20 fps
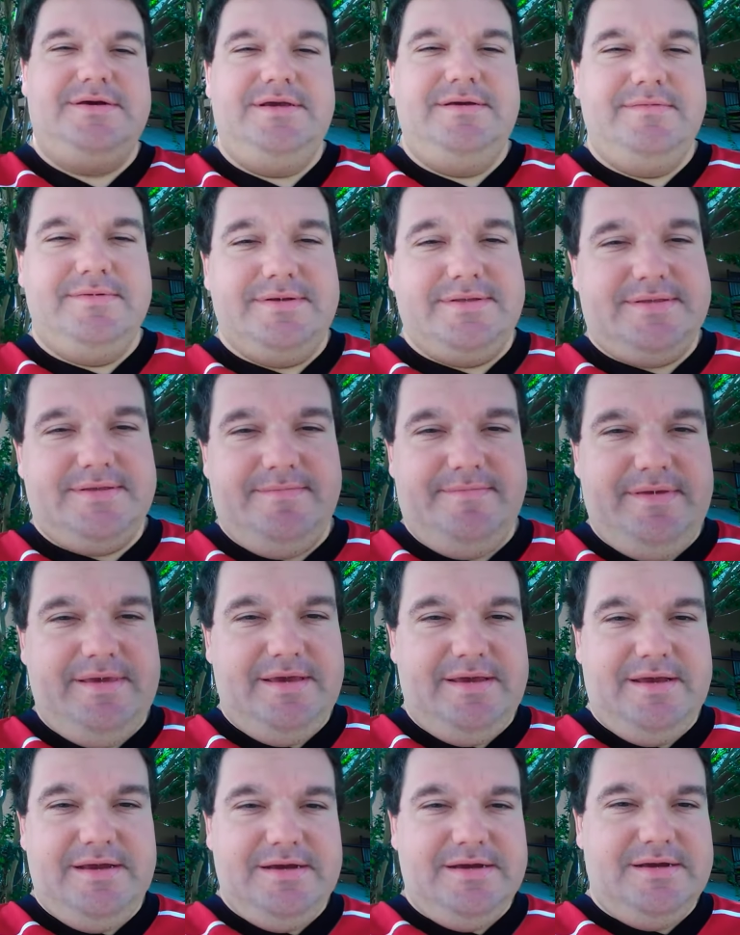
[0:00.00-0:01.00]
he was a
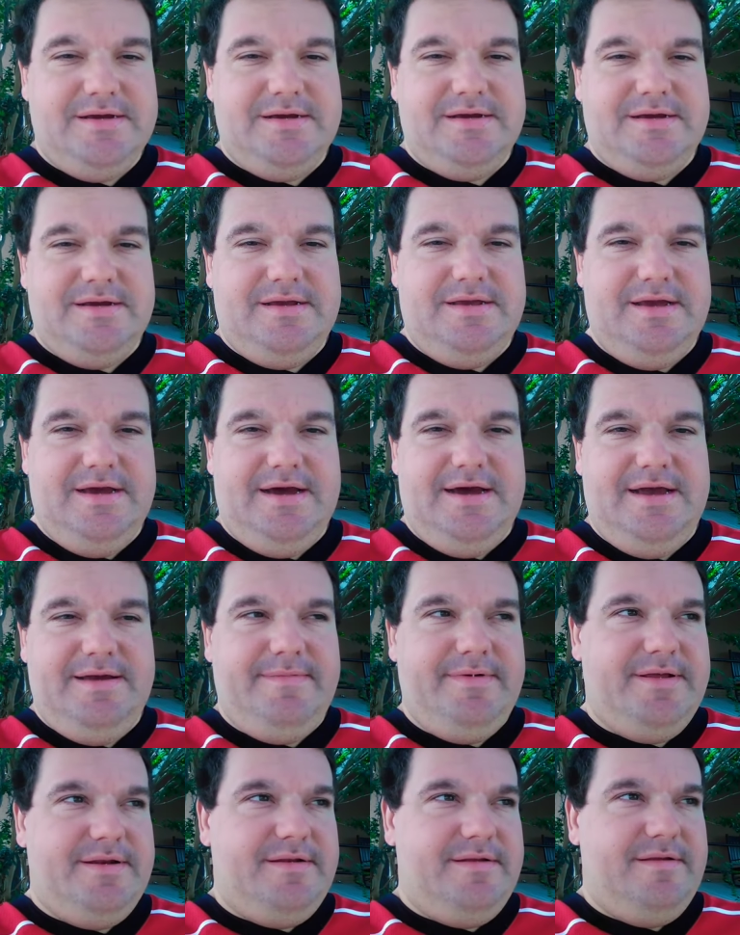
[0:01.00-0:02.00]
big guy,
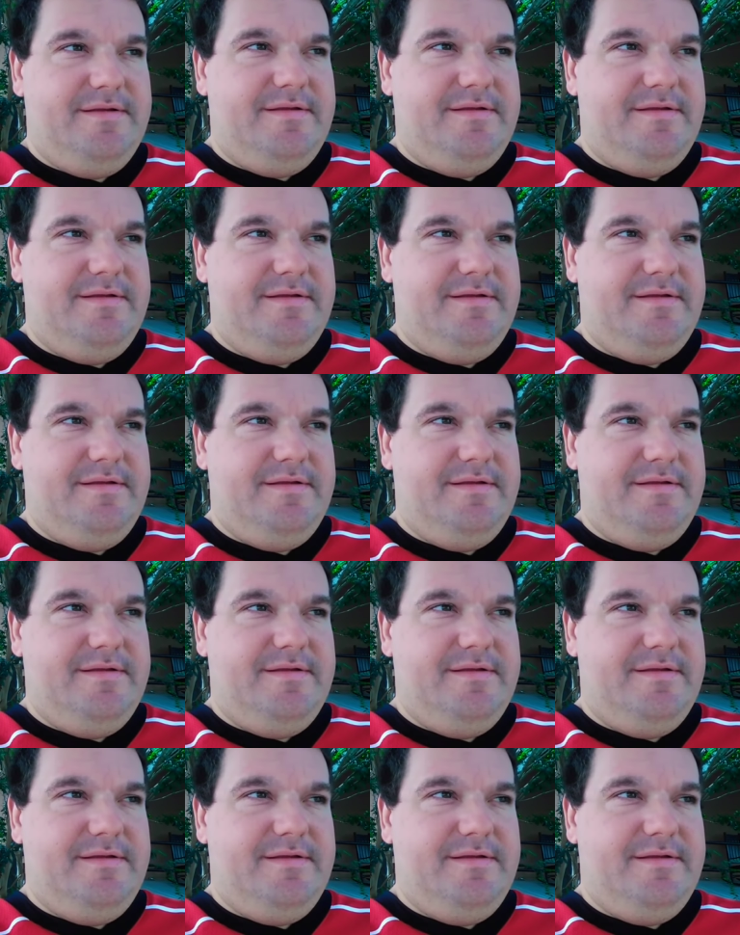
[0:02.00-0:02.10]
but